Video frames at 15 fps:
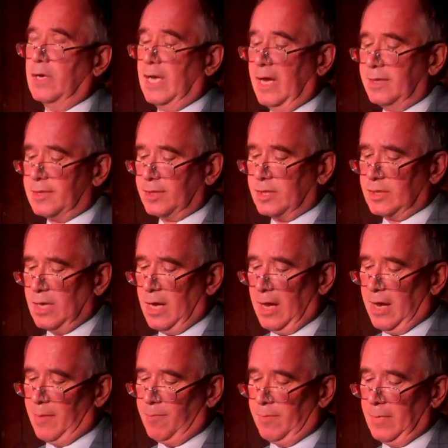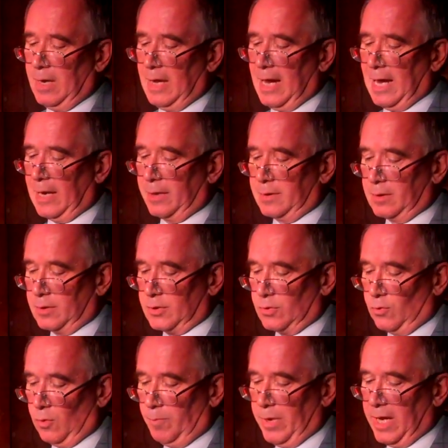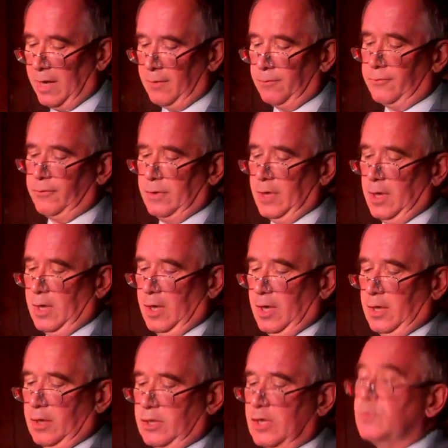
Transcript: The last time Alan saw Bev,